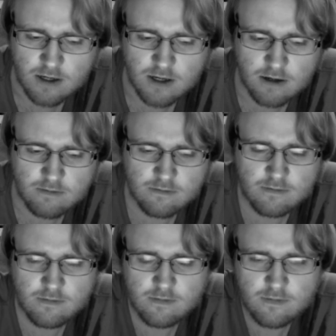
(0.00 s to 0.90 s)

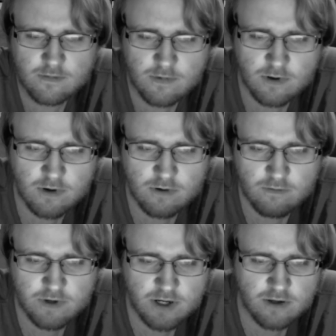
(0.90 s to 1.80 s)

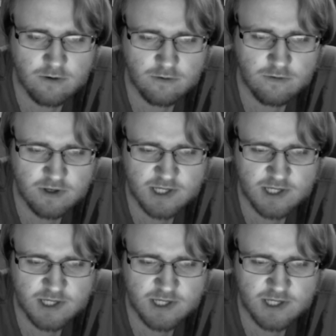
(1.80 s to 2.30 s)
we knew